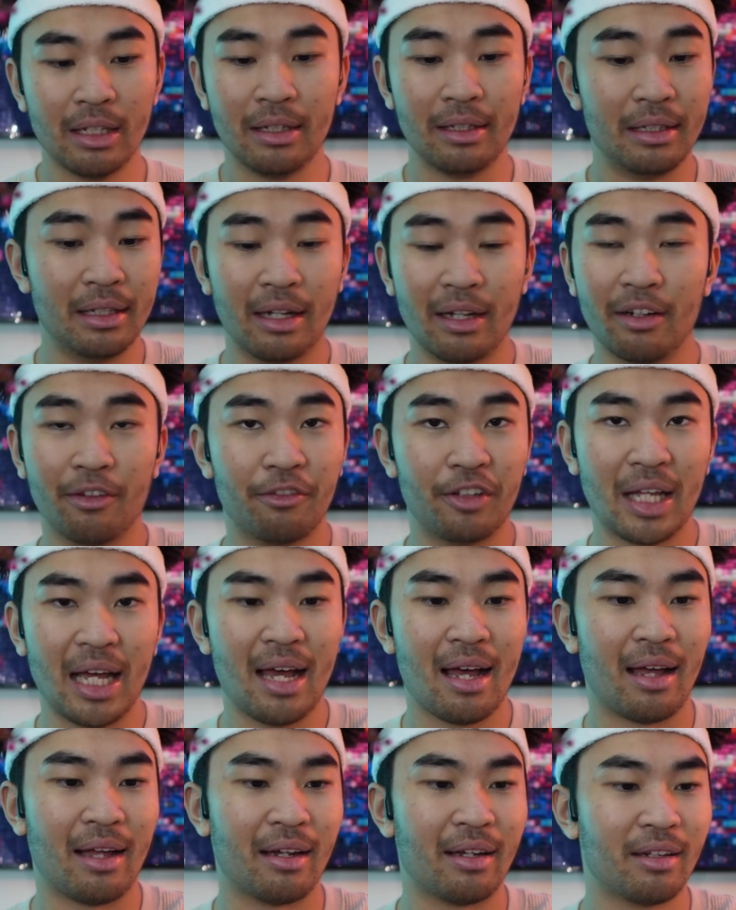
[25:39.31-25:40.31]
none of
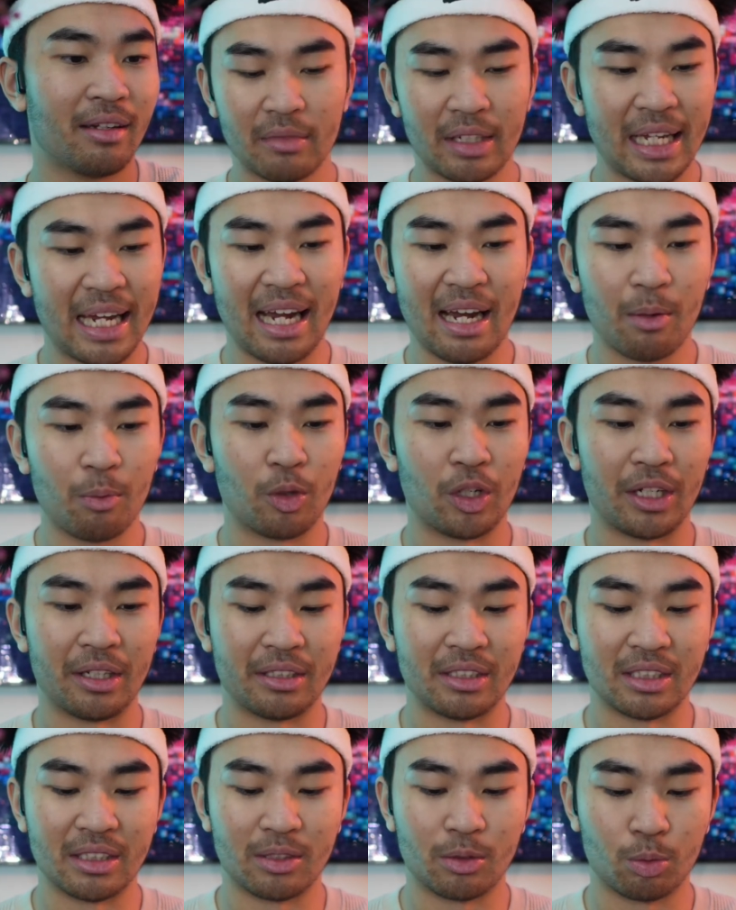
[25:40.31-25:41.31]
that,
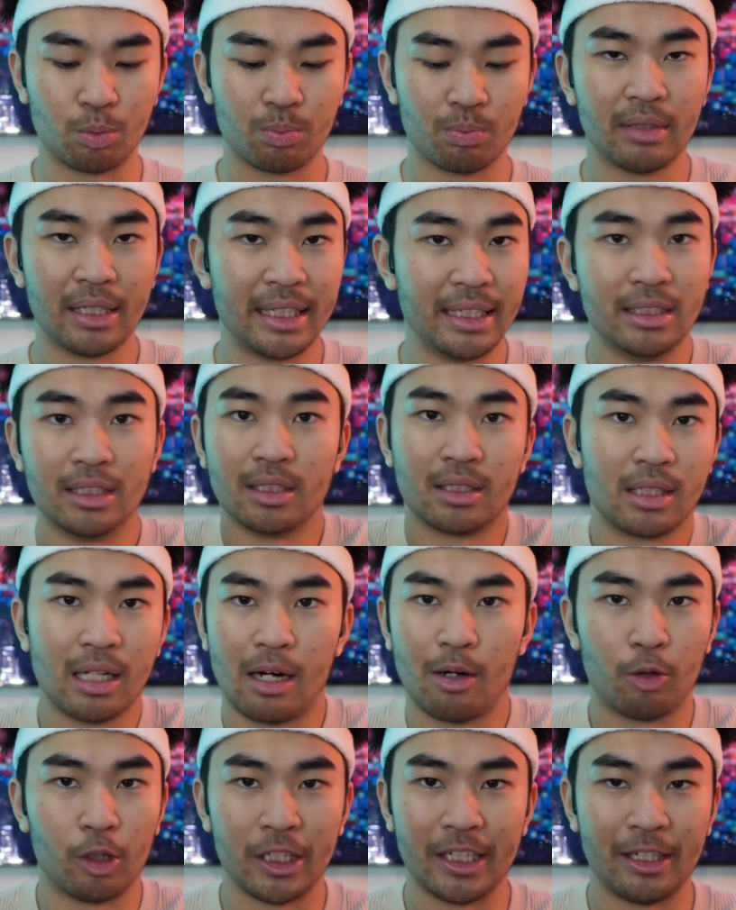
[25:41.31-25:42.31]
Cameron just
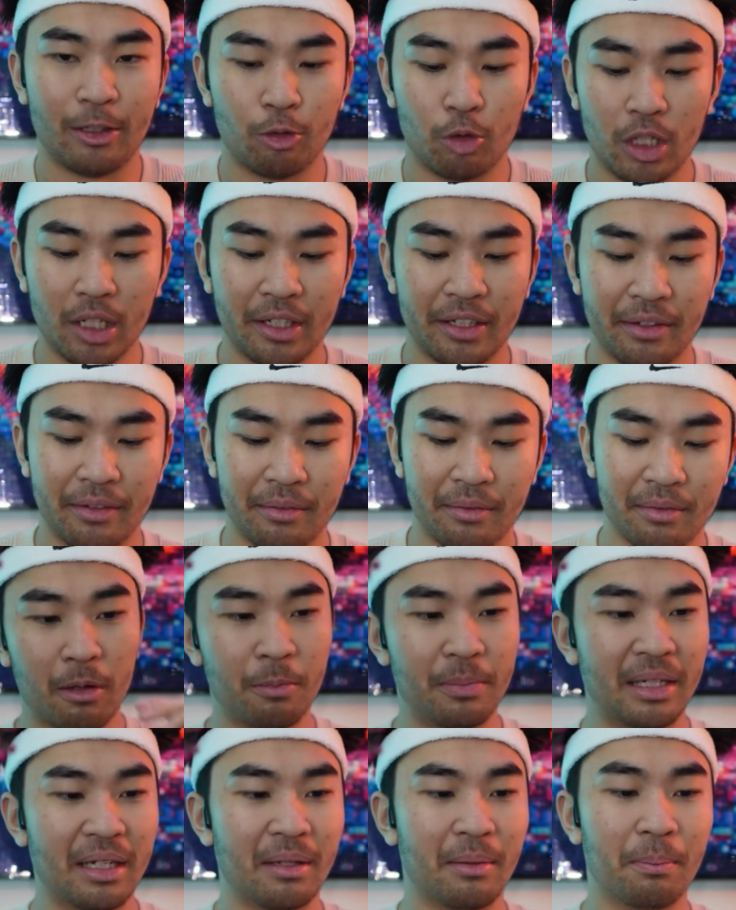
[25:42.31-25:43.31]
got what he wanted.
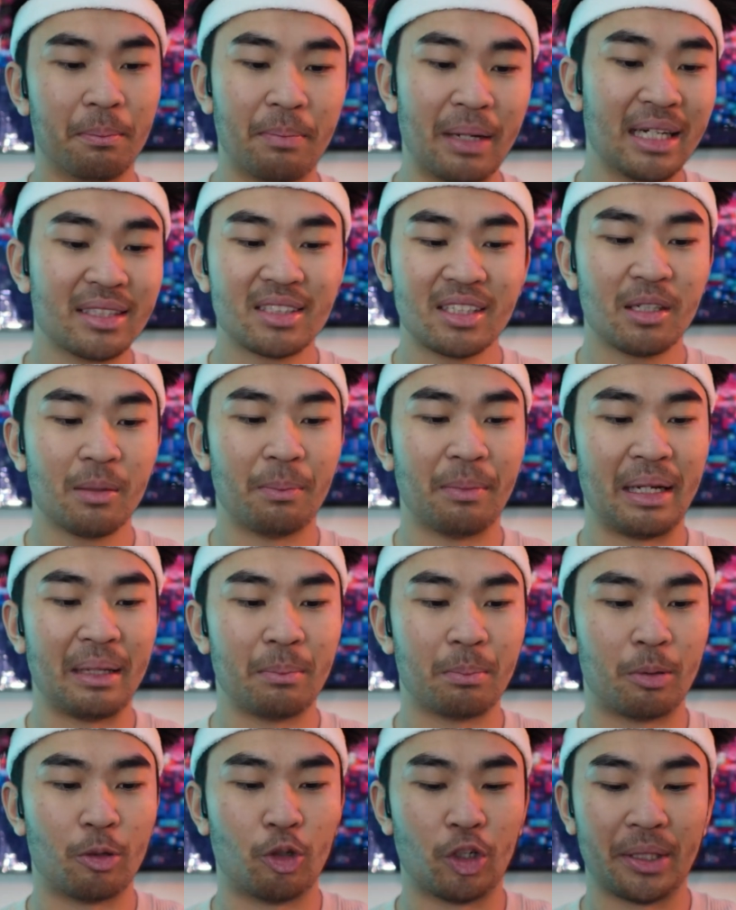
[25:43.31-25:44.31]
But back to the
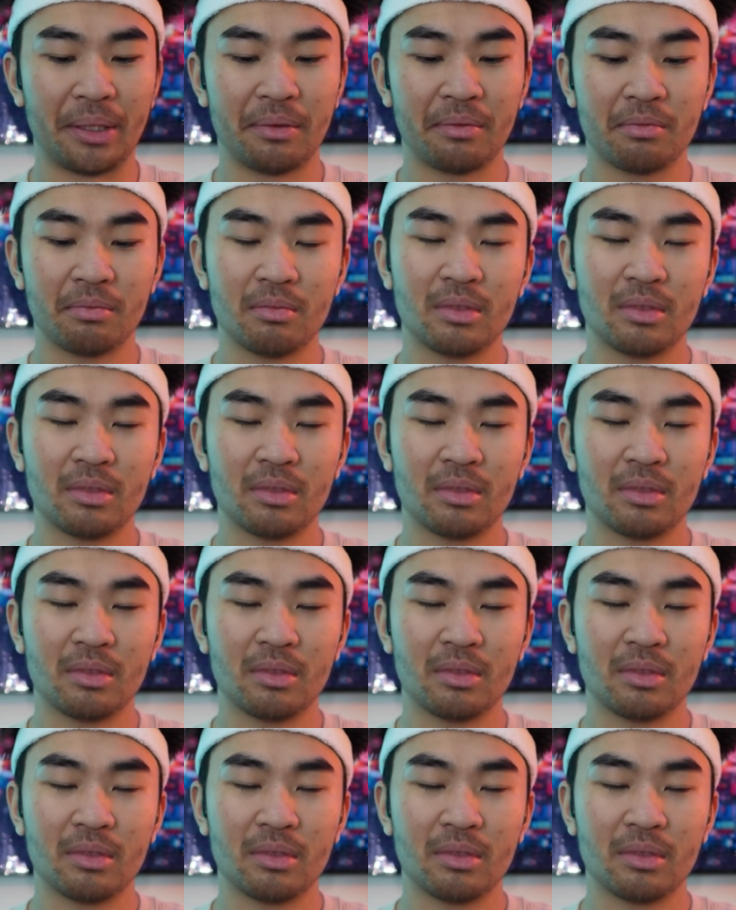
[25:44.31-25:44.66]
main point.